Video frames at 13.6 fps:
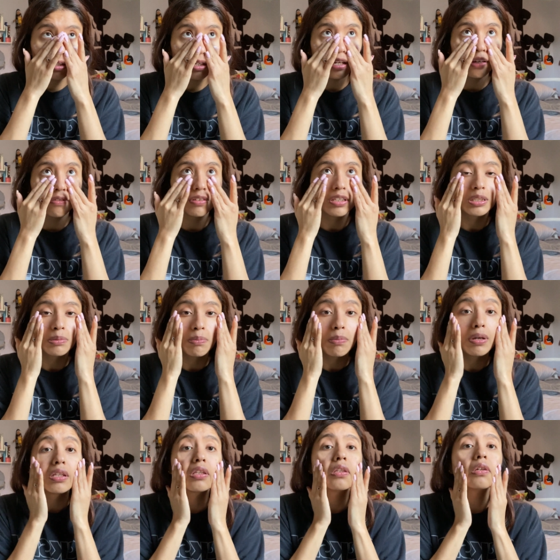of this
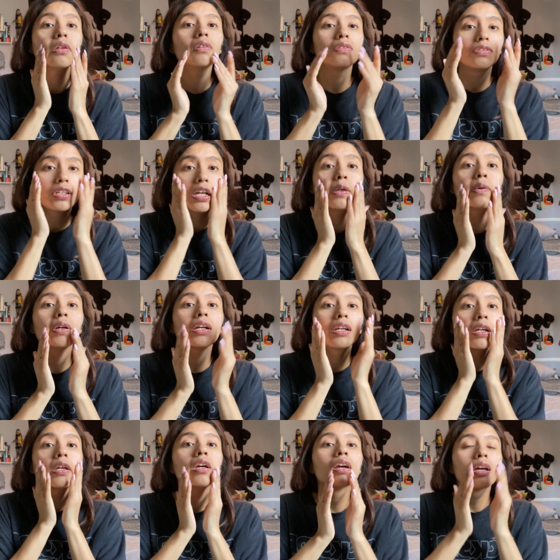month of
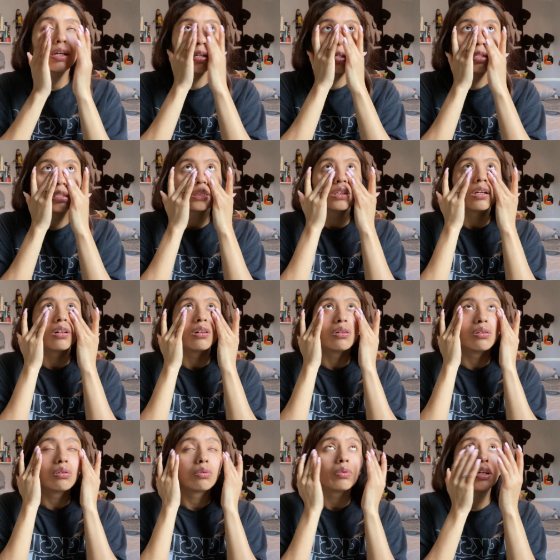January.
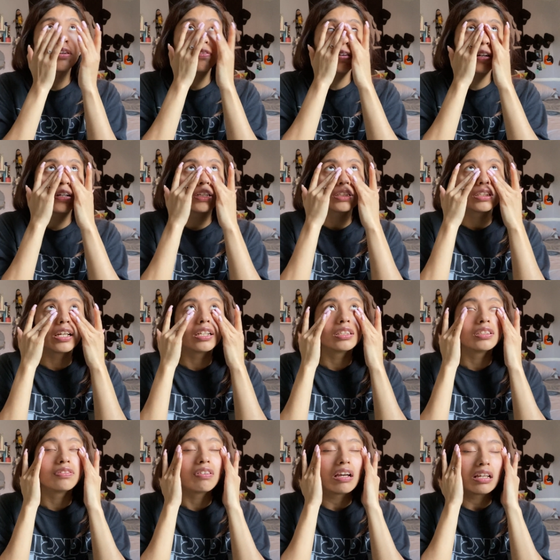So we are very excited
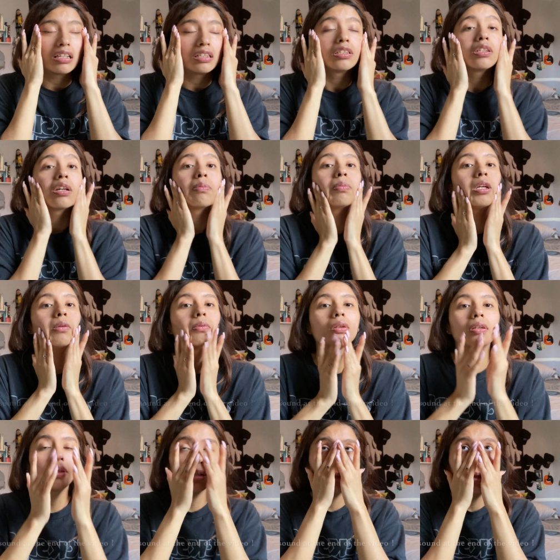to finally see our
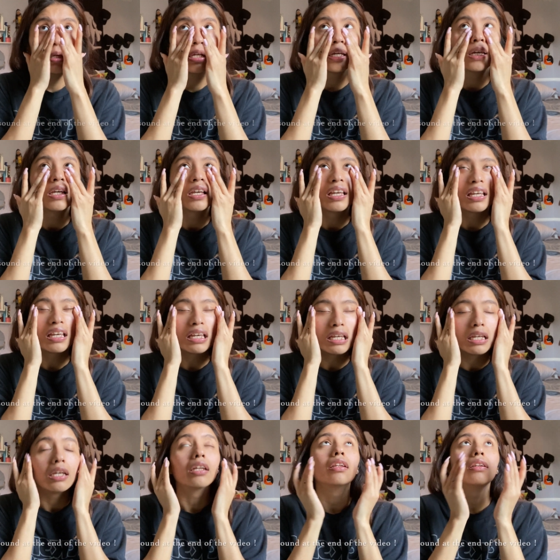baby
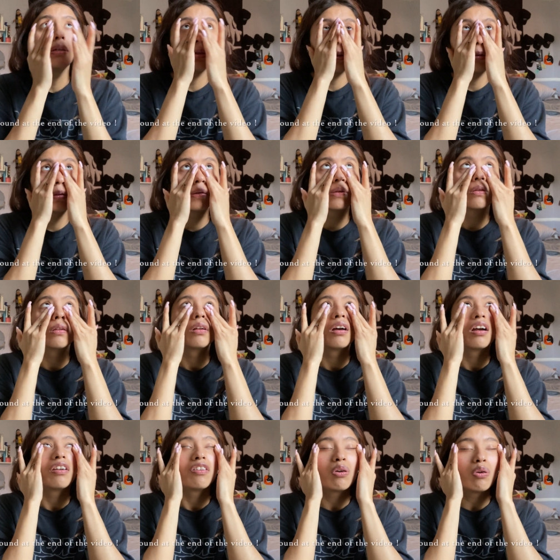and
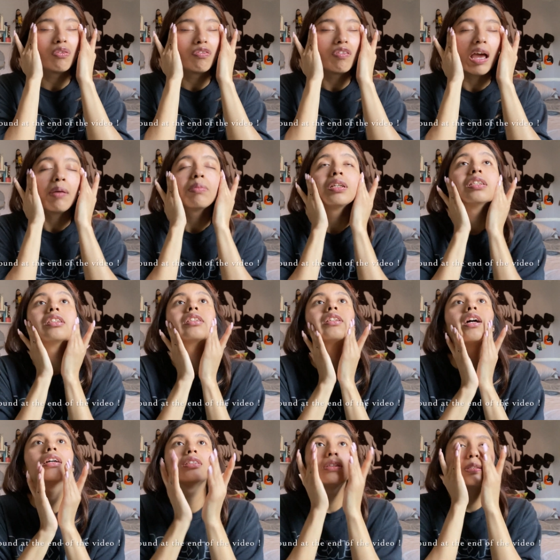our whole family is
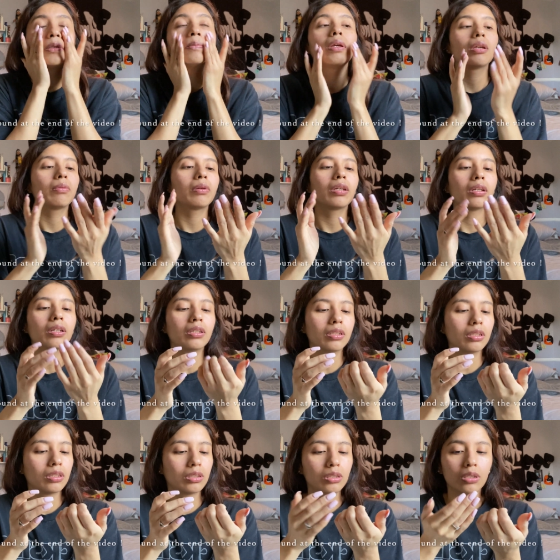excited to see baby.
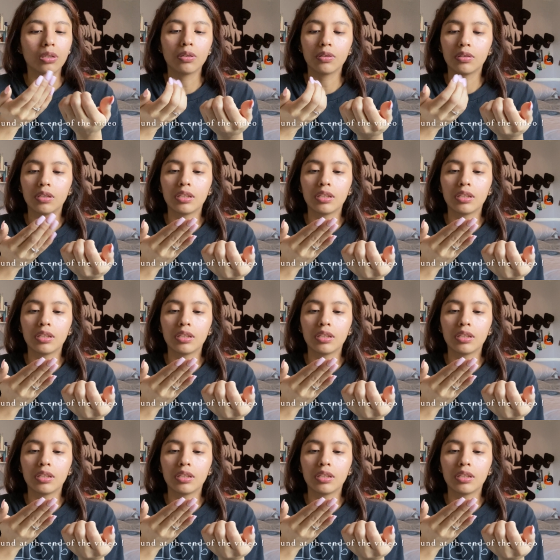So